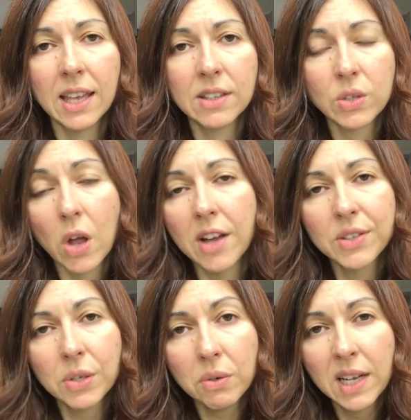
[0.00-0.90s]
and so on.
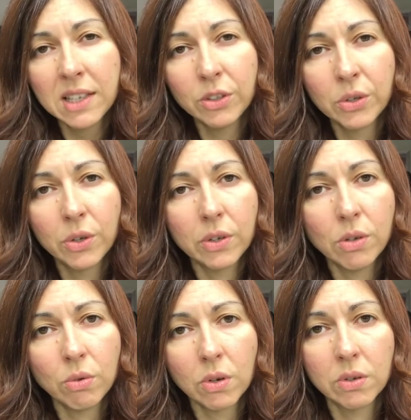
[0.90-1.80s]
So you gotta know
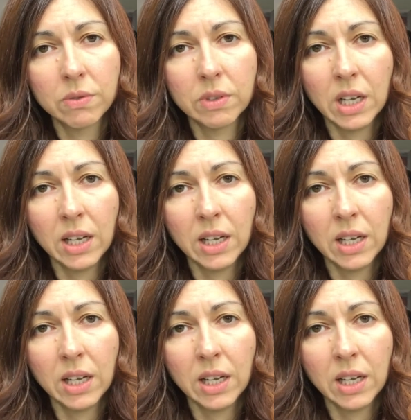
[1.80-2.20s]
your own